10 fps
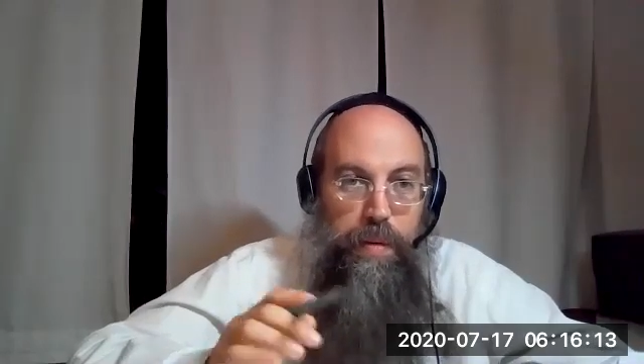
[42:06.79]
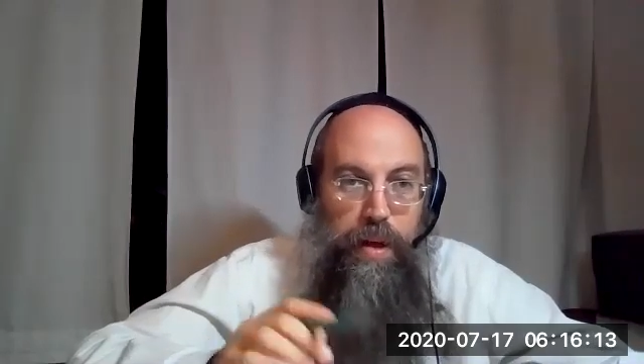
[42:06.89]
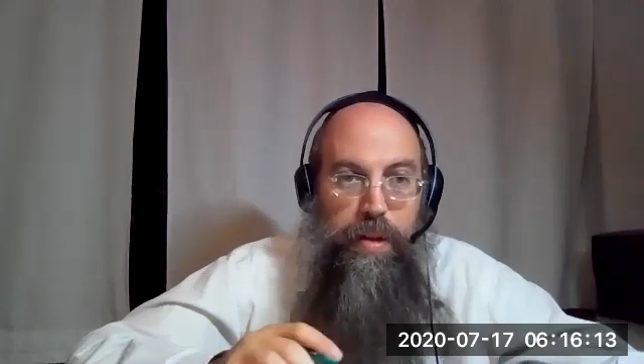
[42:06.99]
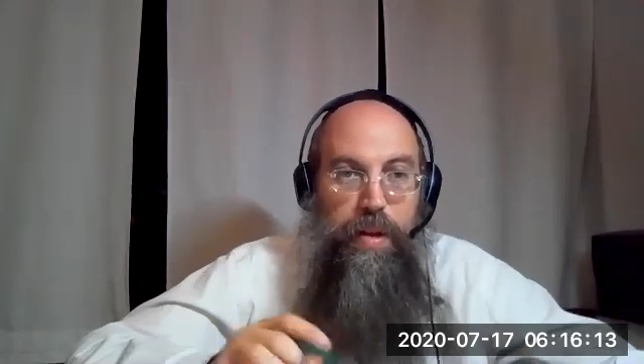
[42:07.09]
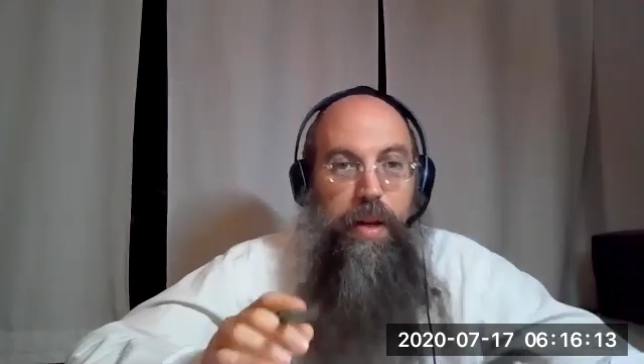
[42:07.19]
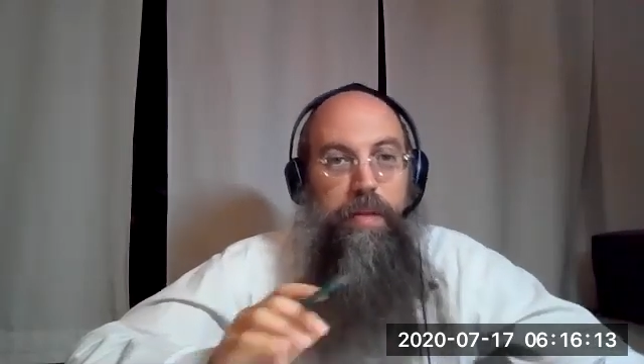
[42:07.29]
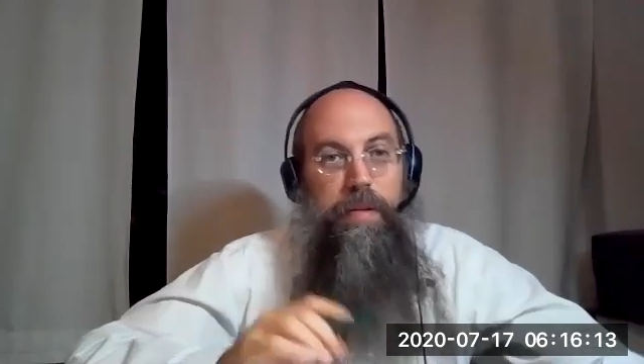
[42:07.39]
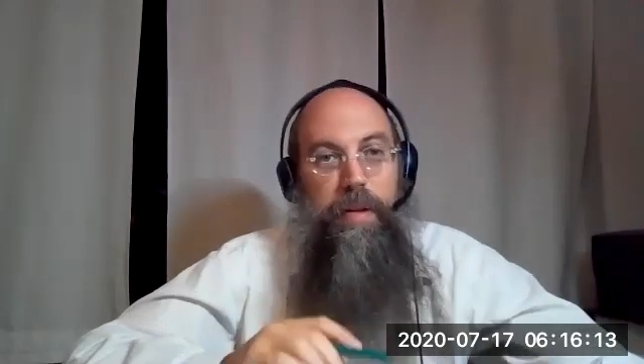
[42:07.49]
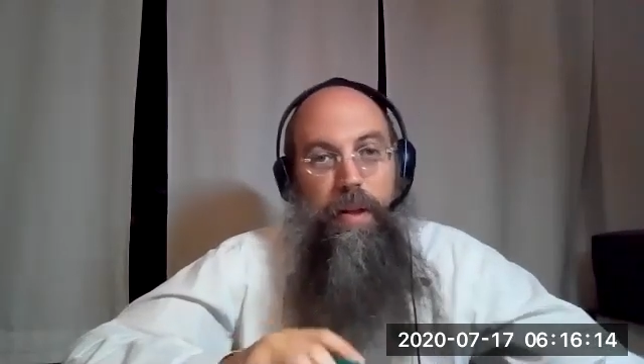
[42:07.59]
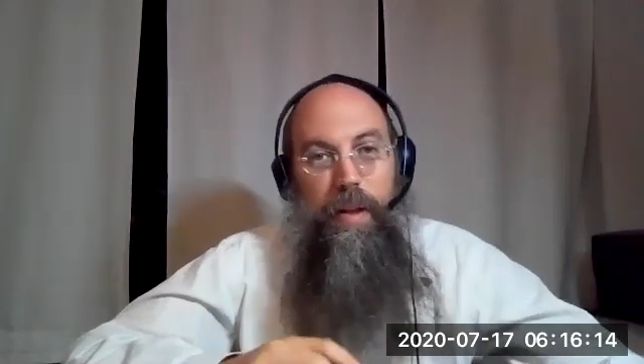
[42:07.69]
make the
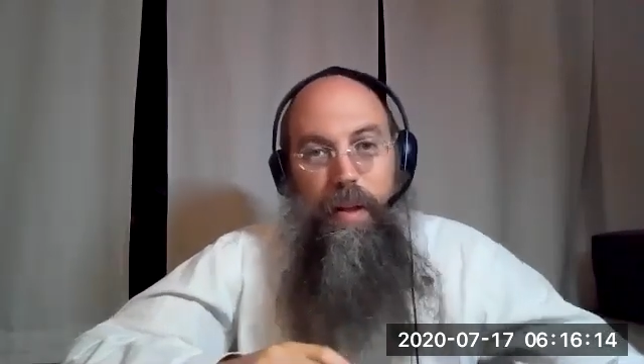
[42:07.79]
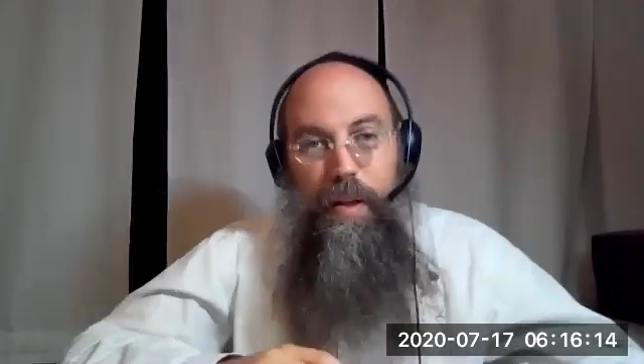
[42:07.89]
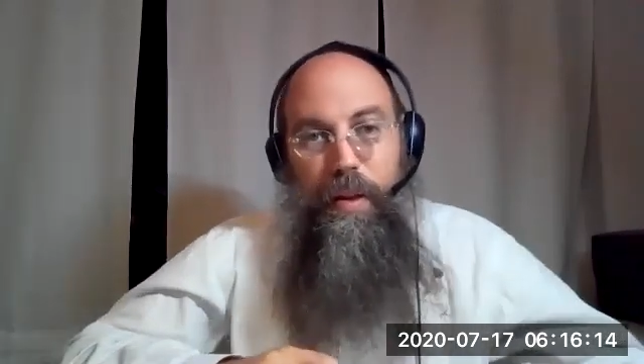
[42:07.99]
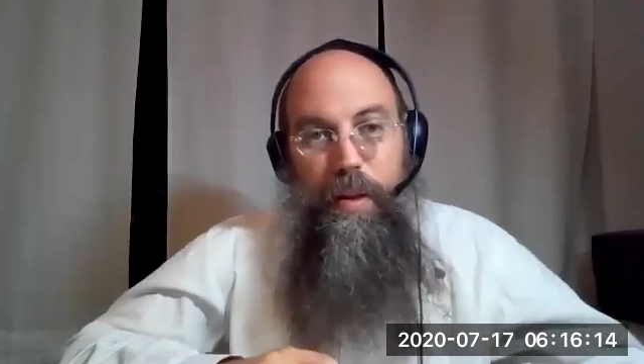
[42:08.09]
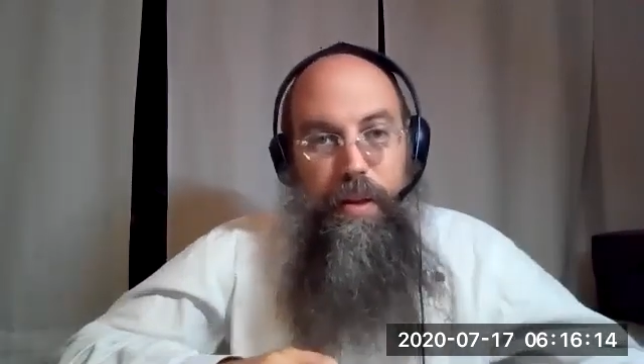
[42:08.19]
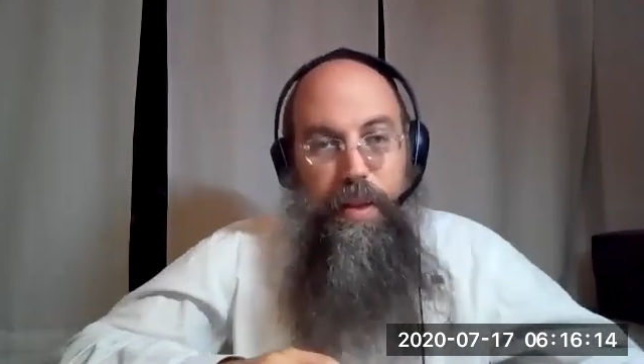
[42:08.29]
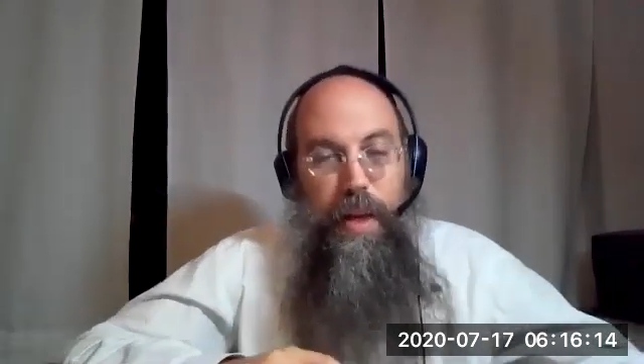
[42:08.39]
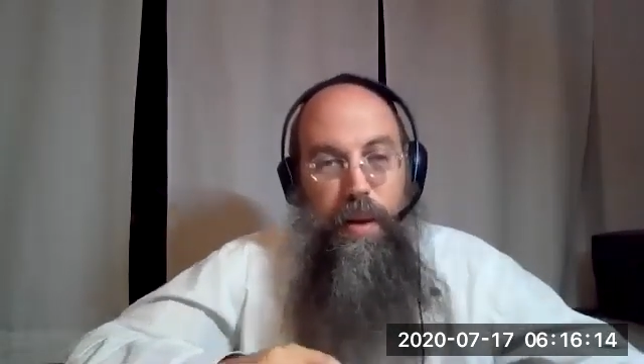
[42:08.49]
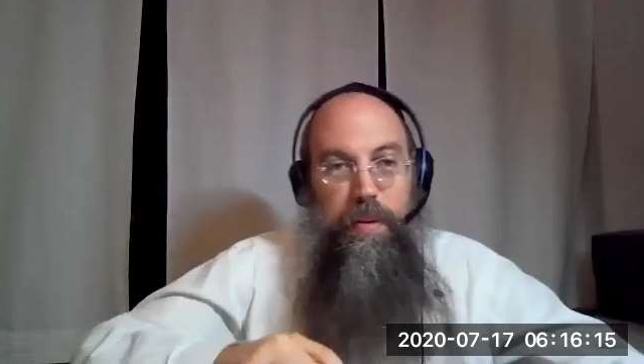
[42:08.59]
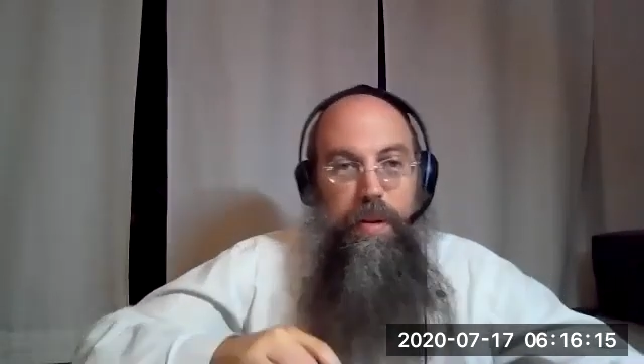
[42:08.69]
knife, the
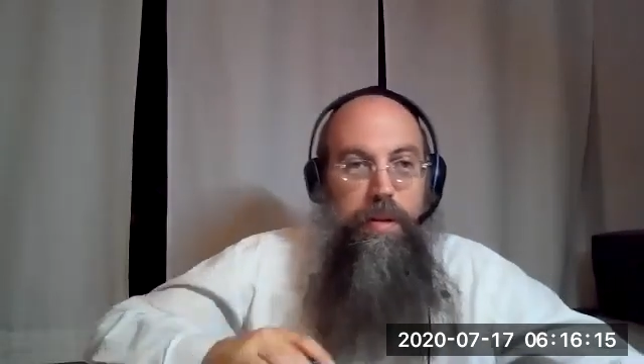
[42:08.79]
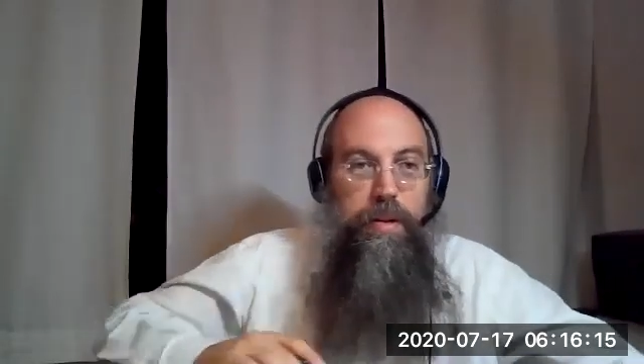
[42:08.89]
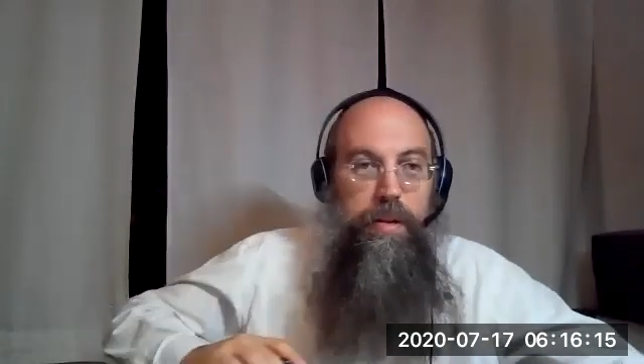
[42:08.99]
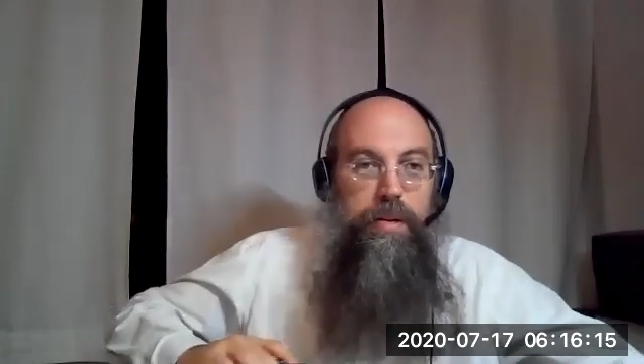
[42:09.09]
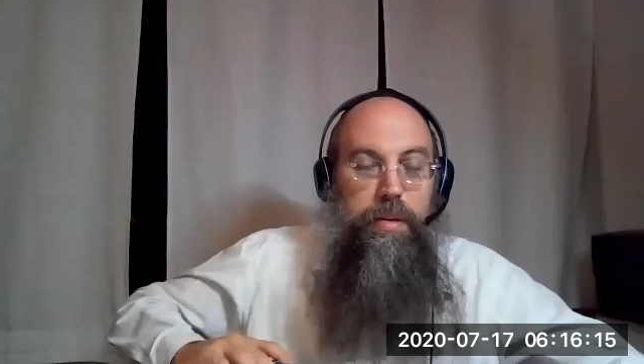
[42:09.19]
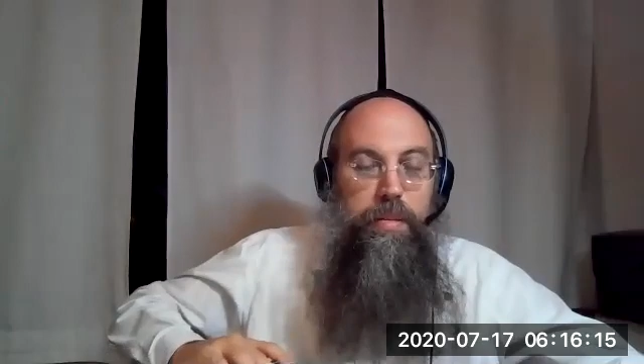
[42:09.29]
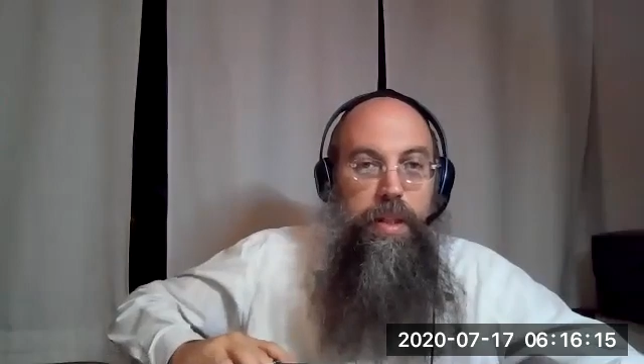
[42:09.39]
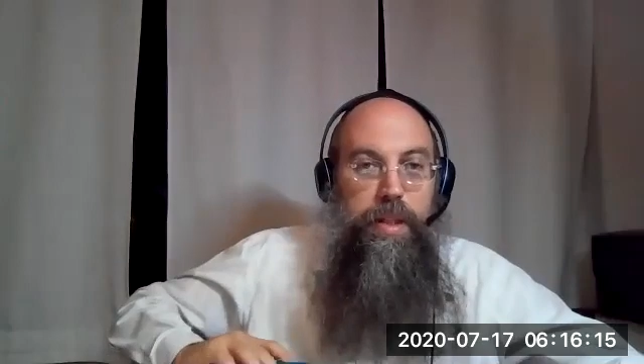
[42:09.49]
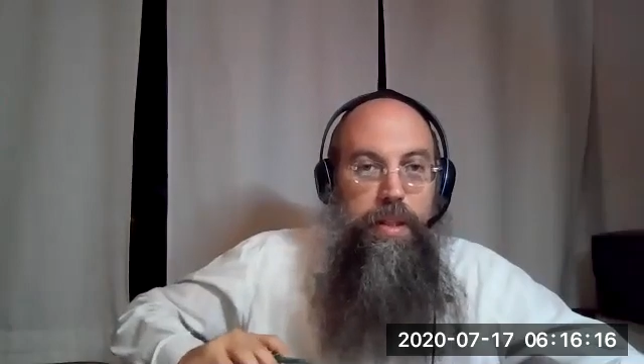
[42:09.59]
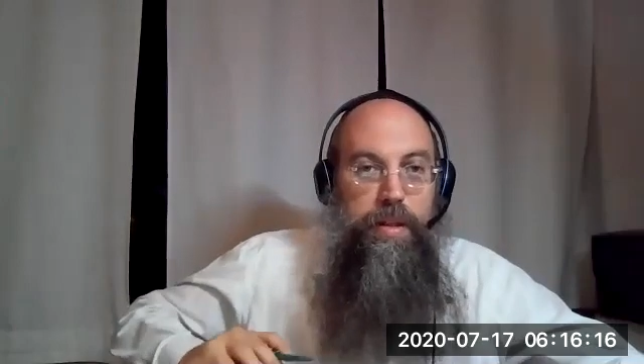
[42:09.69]
scalpel to do the
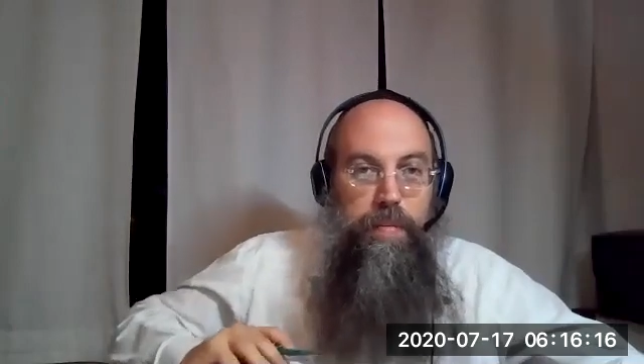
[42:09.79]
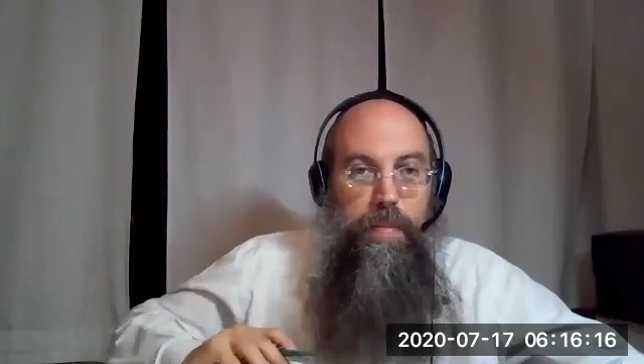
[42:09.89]
bris.